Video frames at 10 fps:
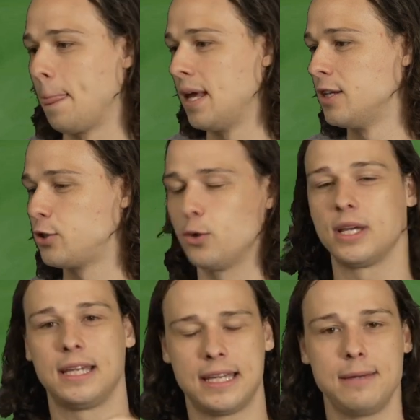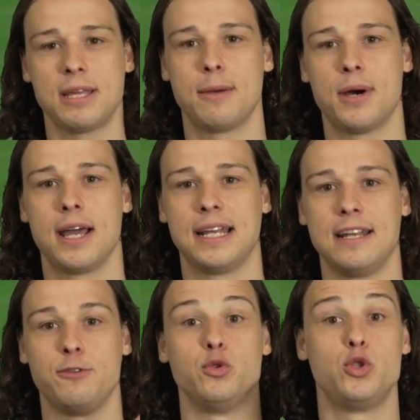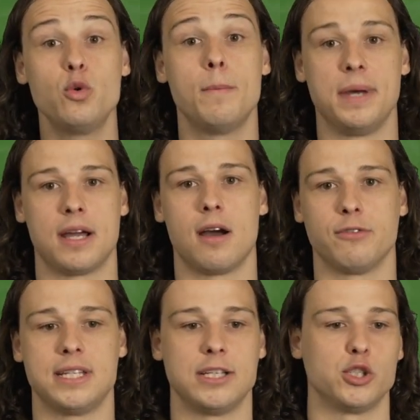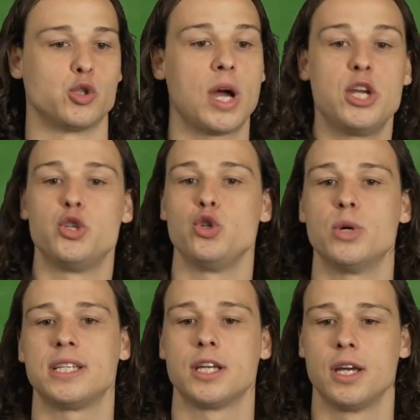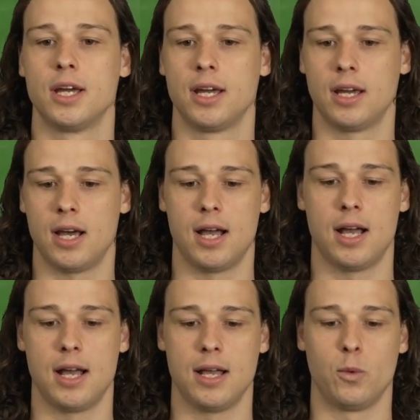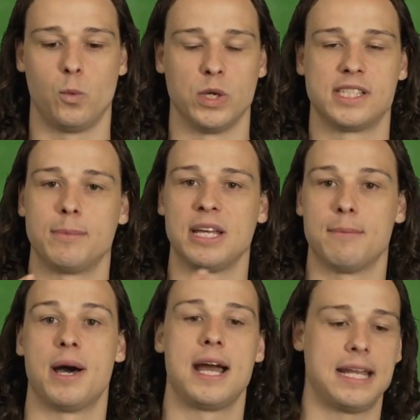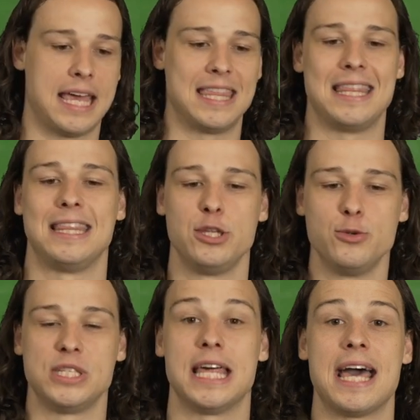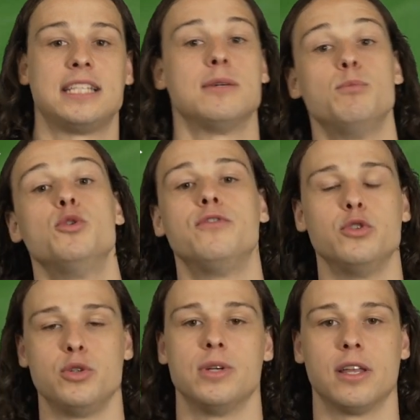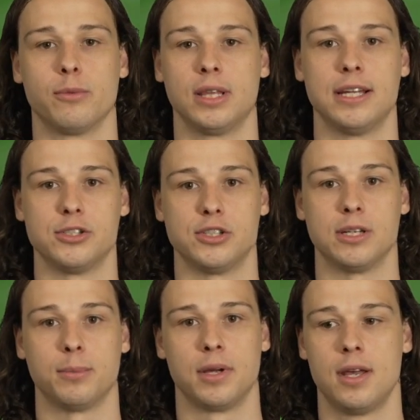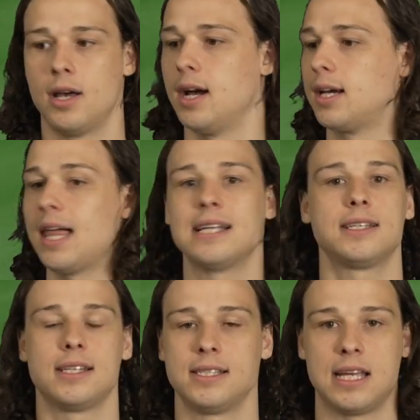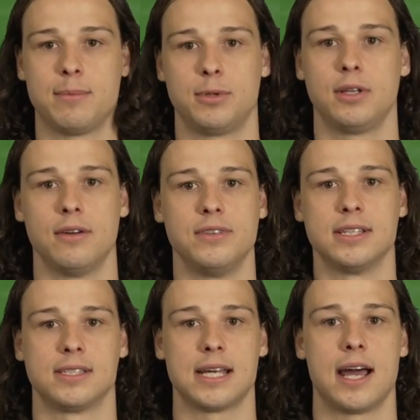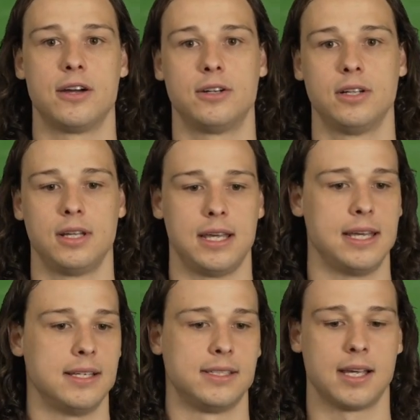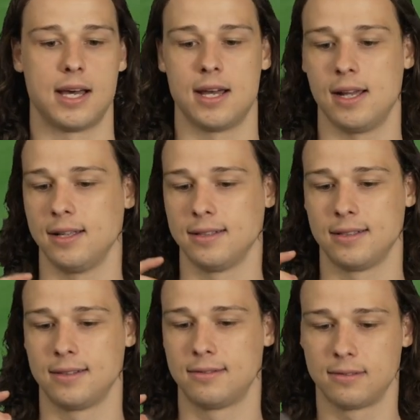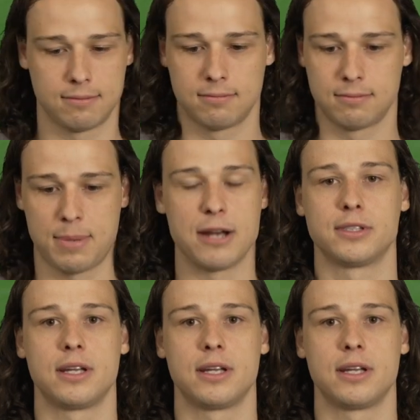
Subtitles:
So keep that in mind, and if you do a big confrontation, try to do it with something in mind, and then use that to move you to another relationship. A classic example of this style is Pirates of the